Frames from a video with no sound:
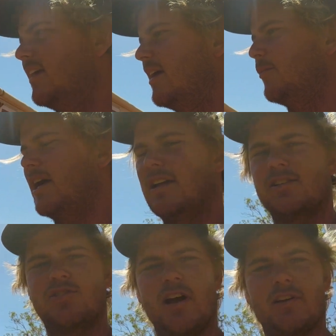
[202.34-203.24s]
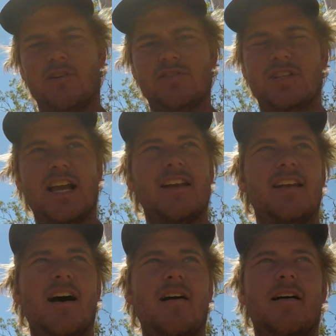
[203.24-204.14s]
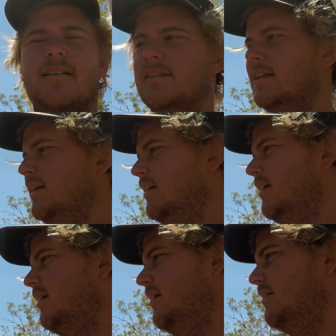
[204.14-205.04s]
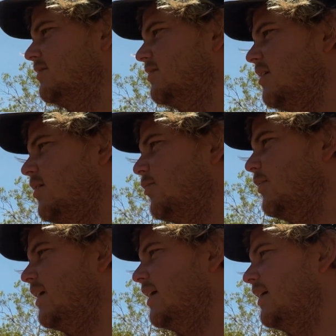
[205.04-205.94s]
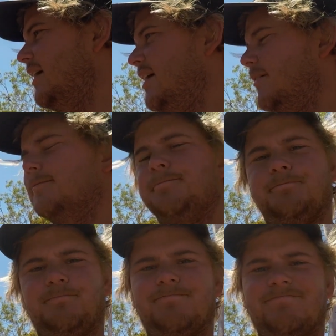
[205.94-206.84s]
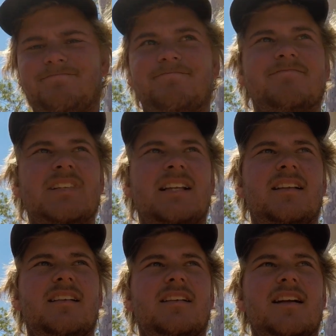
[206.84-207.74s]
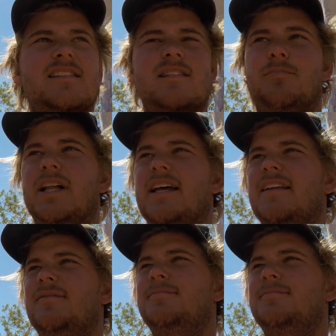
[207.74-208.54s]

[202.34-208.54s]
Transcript: then we're heading straight across to Kununurra. So yeah, that's the plan.